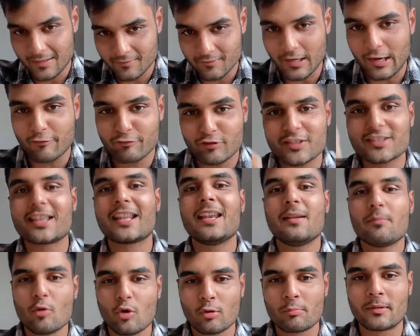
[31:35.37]
after 3
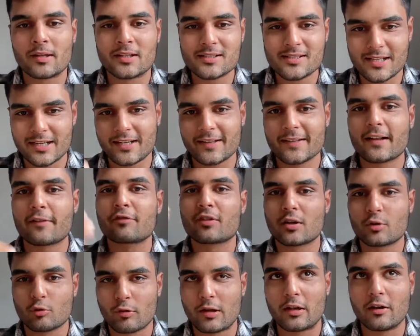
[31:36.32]
more months, that is after
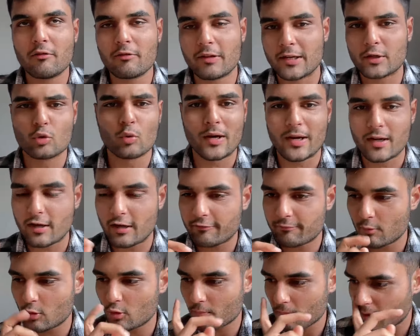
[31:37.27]
12, like 2.5
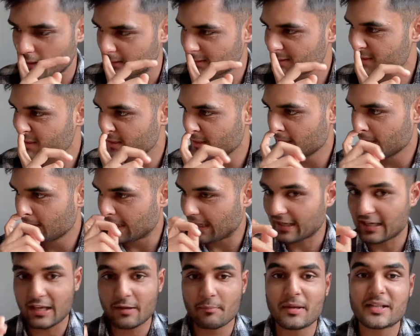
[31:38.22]
more months, I
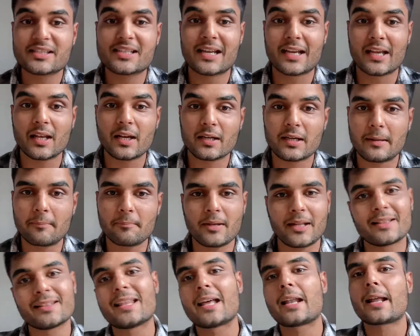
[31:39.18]
gave my second attempt,
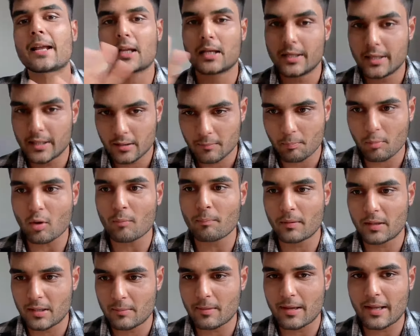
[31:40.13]
and then I cleared
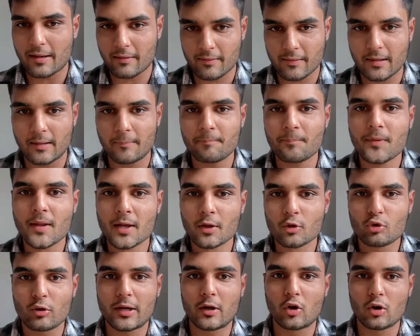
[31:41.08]
properly my exam.
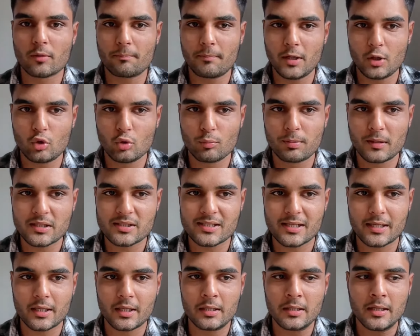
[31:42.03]
So I got B2 plus
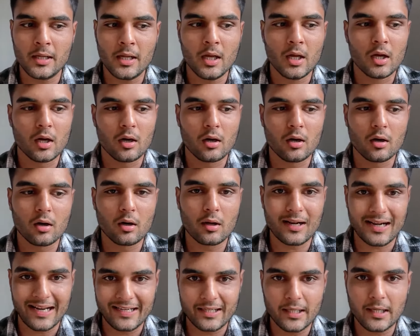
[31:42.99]
in
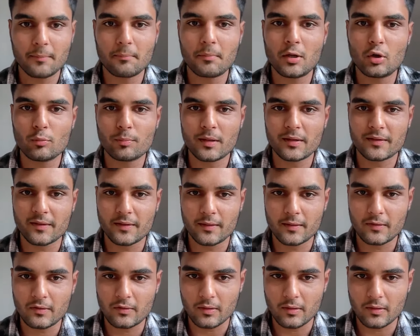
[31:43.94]
writing, B2 plus in